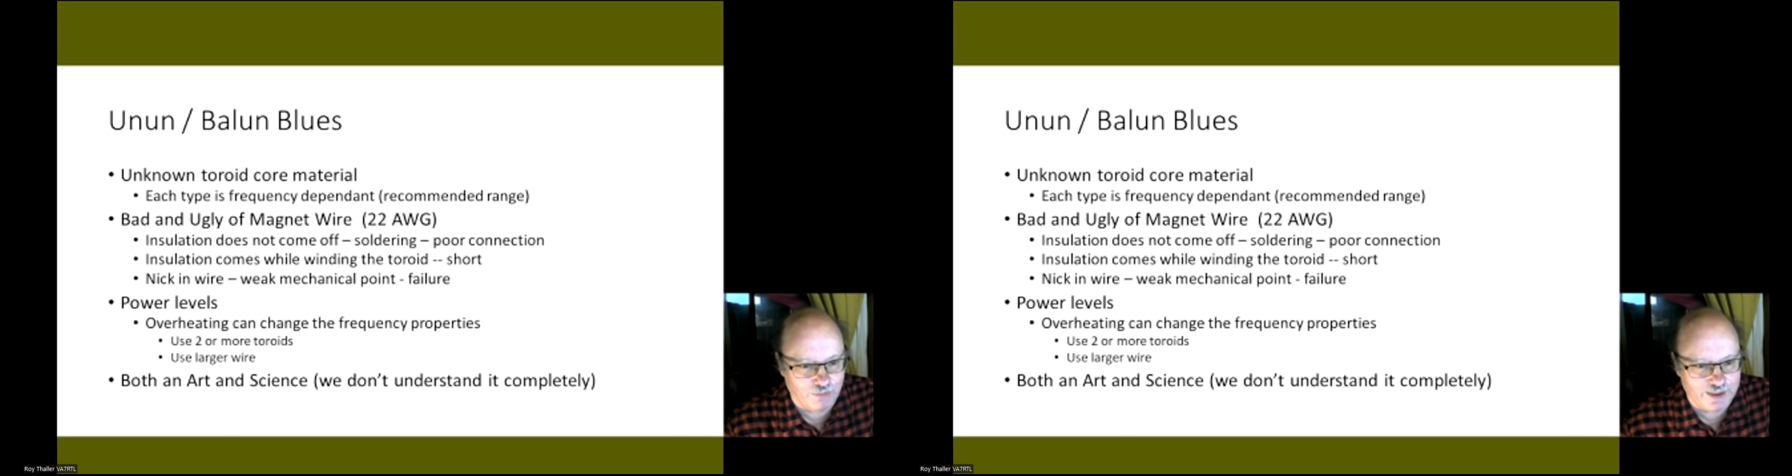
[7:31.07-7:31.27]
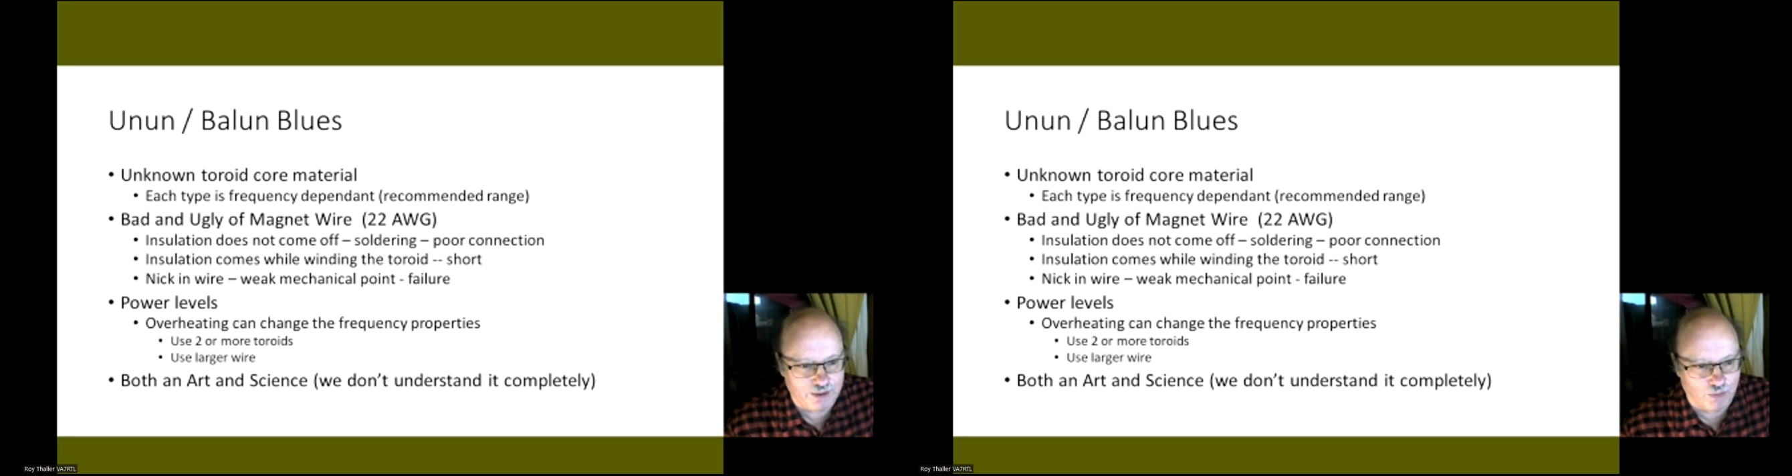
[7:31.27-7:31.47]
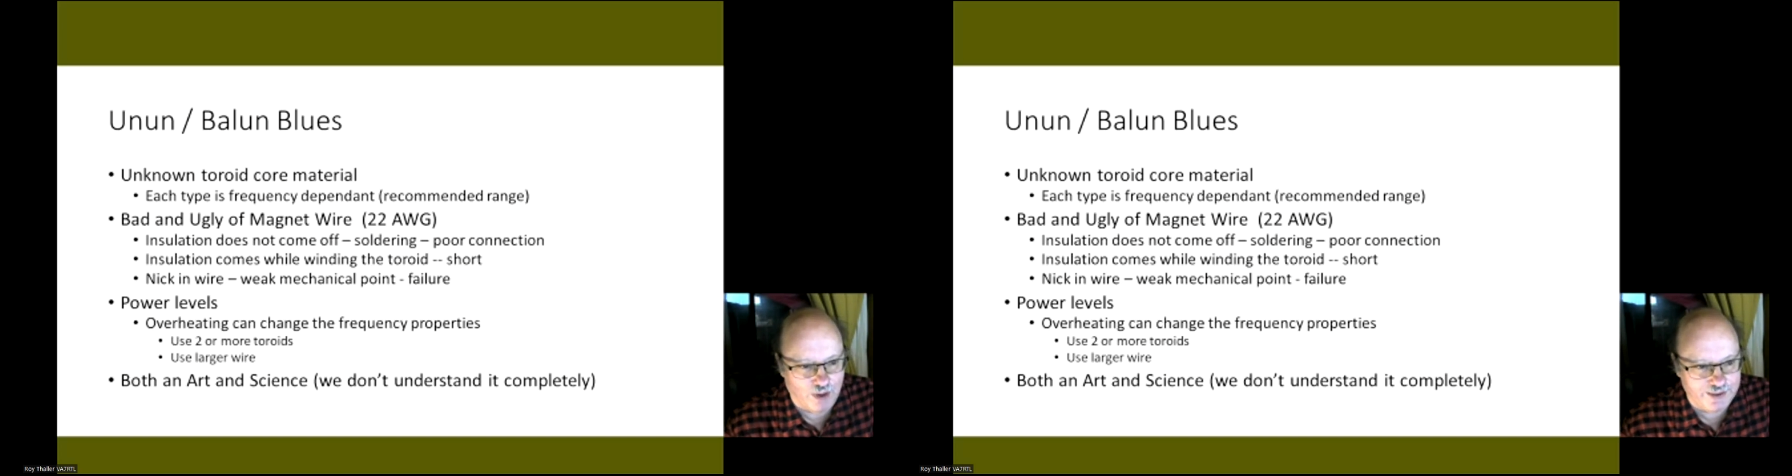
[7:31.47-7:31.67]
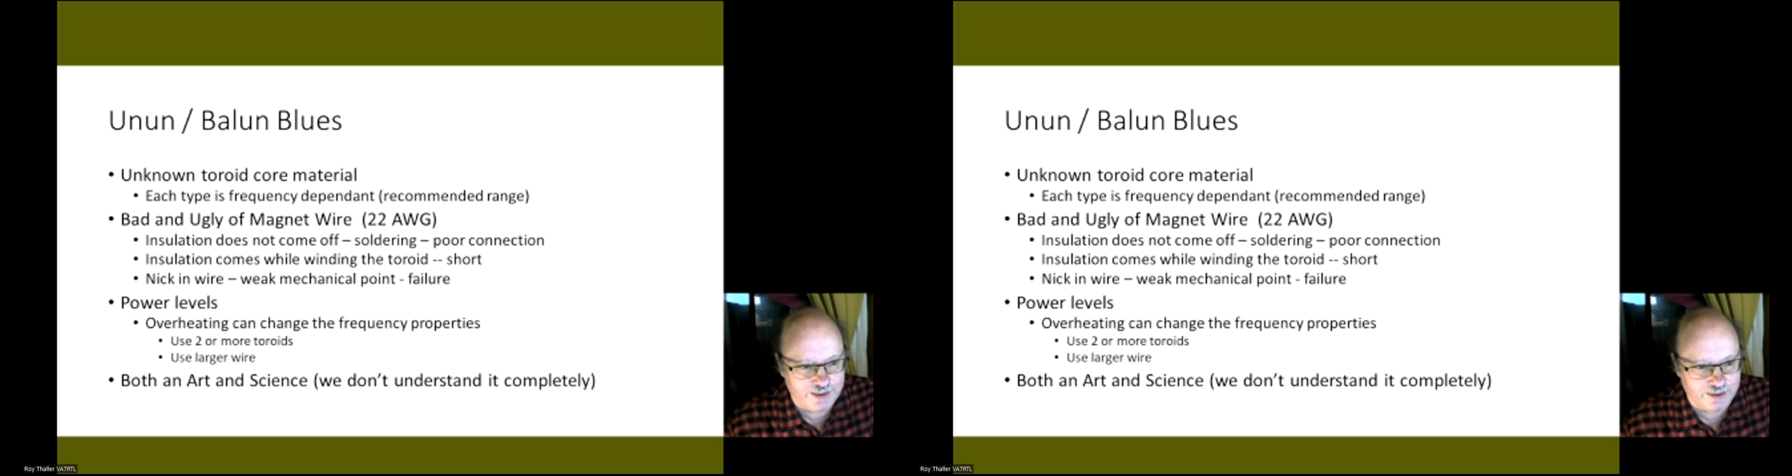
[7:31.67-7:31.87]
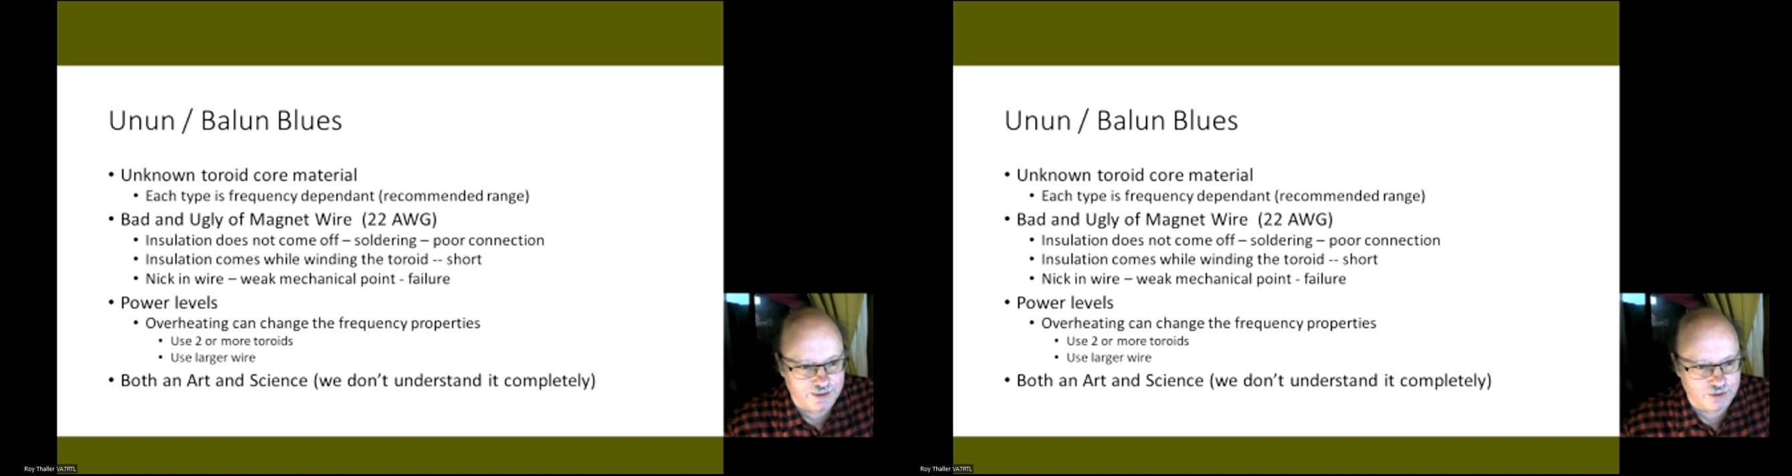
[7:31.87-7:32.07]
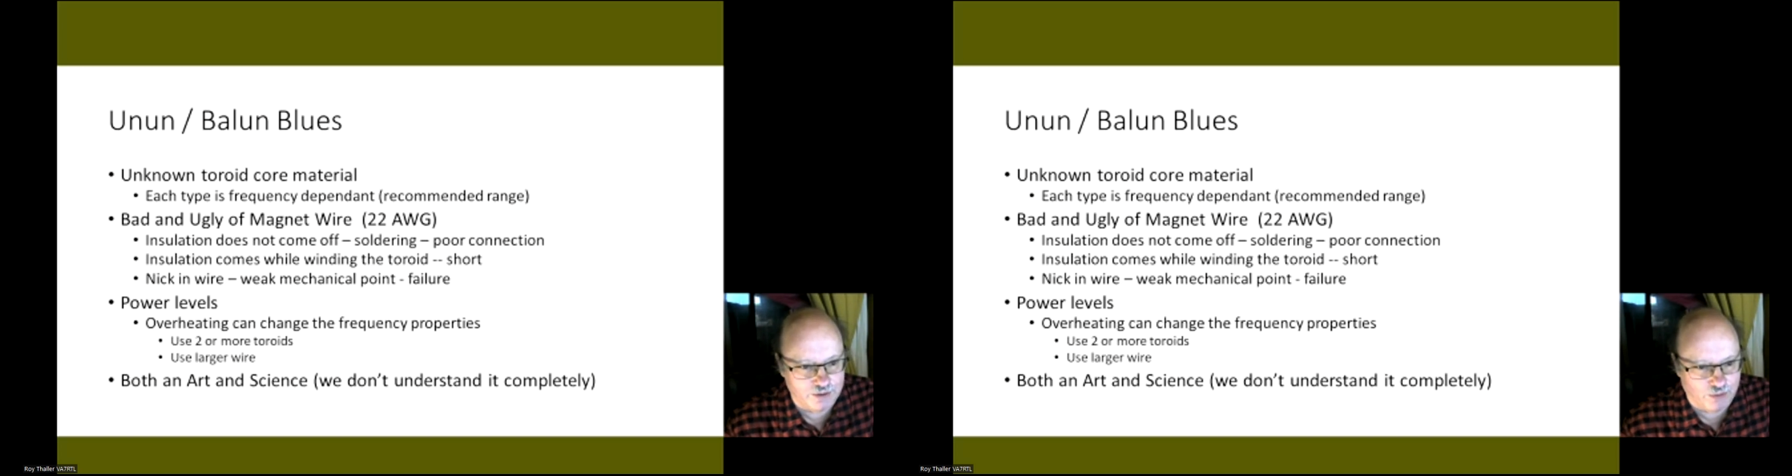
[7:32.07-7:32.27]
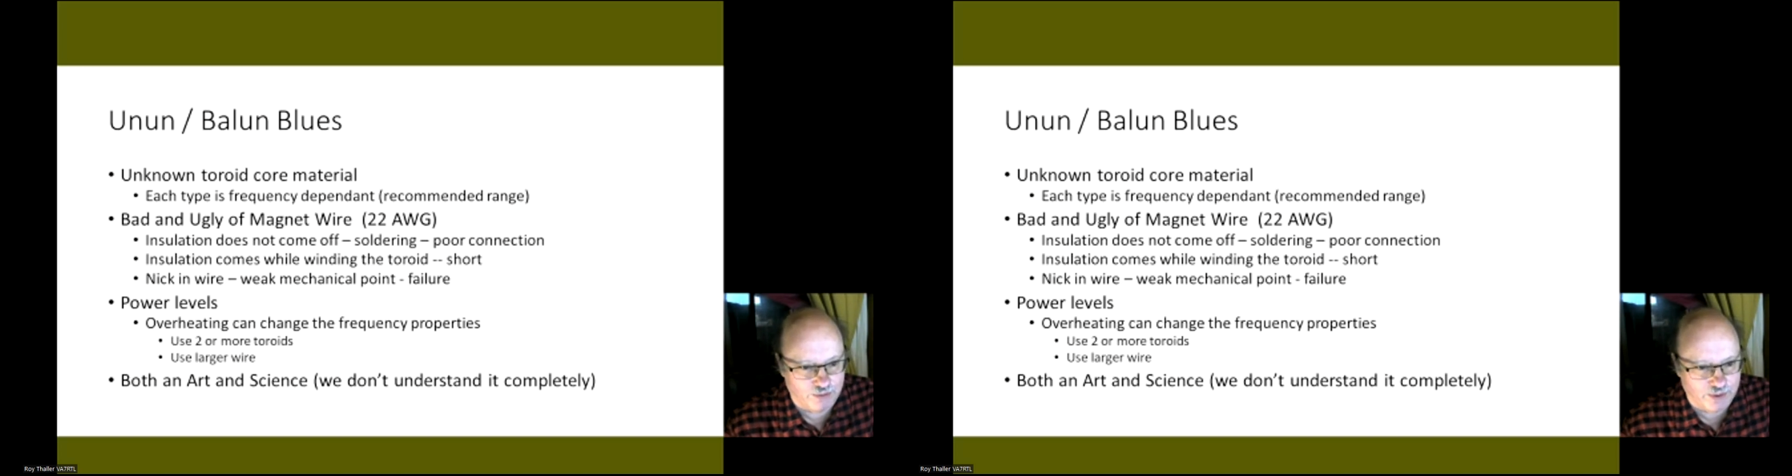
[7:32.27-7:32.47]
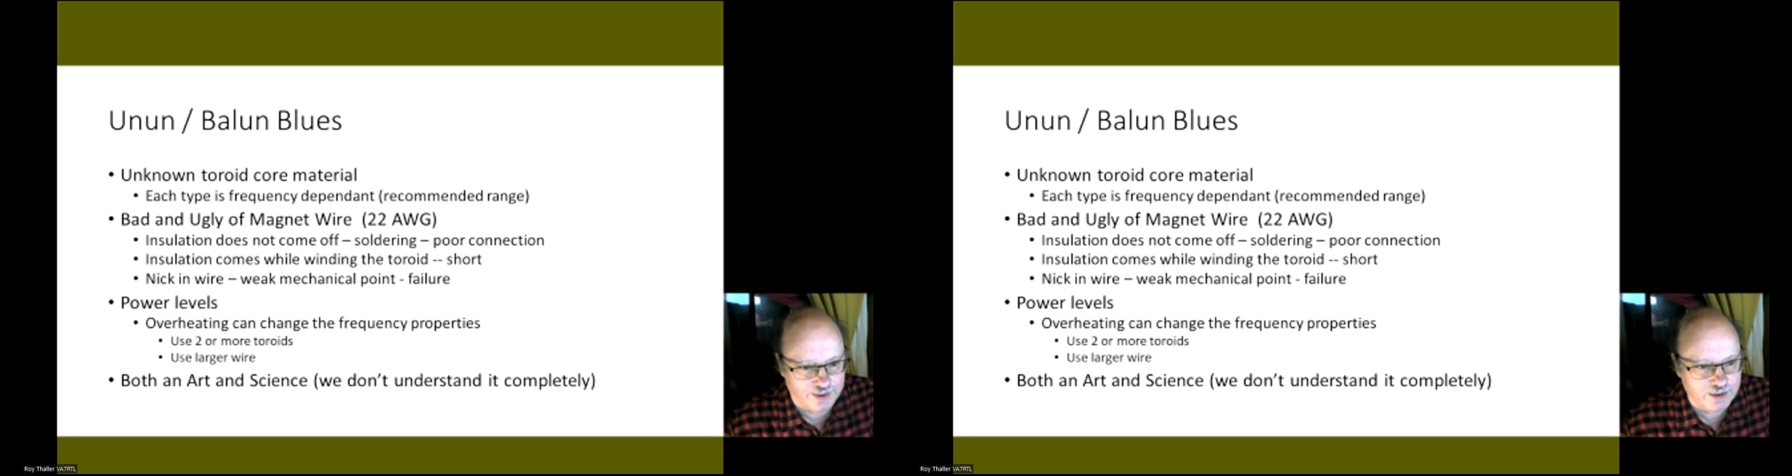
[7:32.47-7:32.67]
when you're winding a
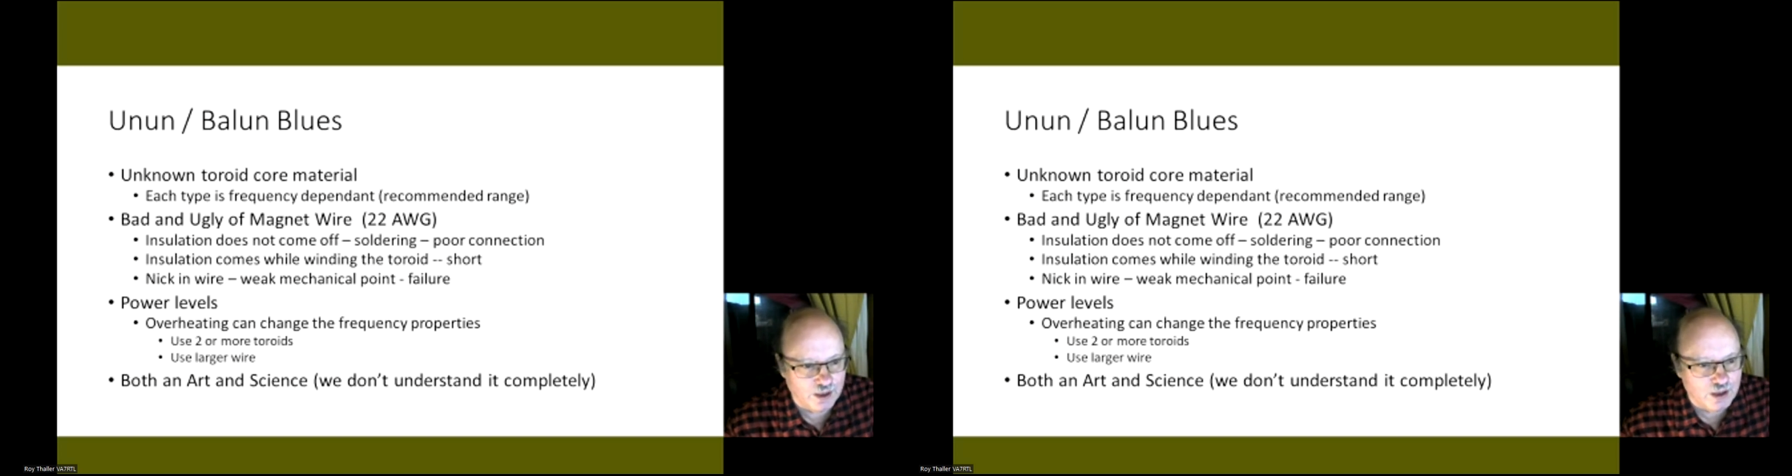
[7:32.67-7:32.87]
toroid.